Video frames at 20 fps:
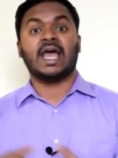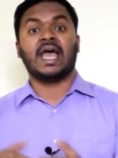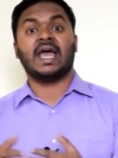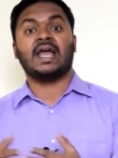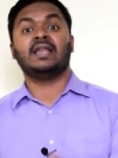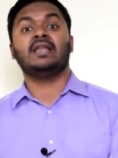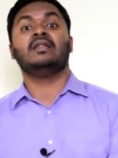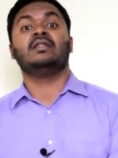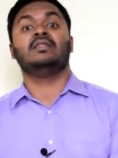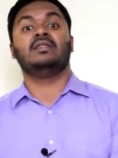
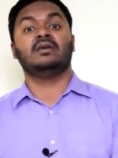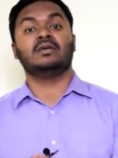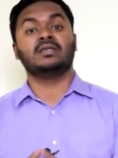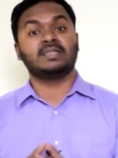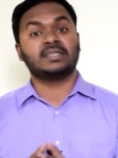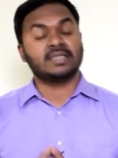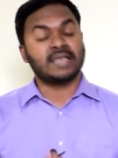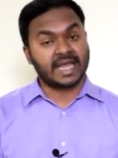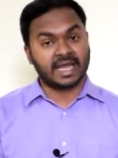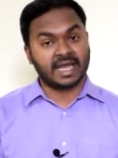and the
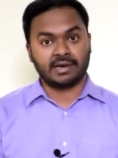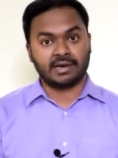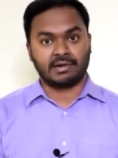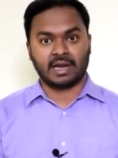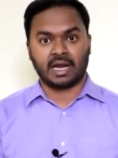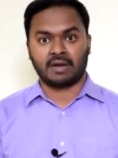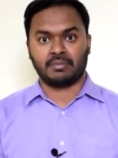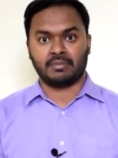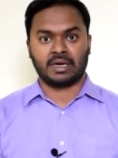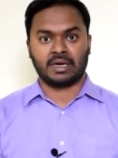
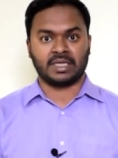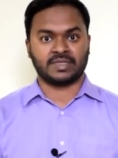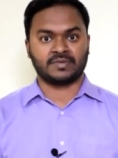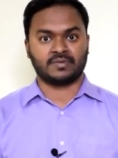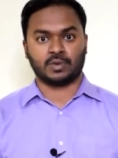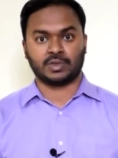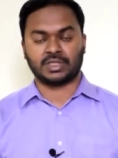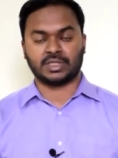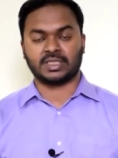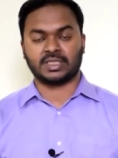secondary
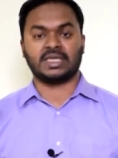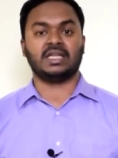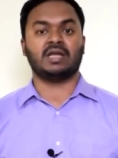unbalanced forces.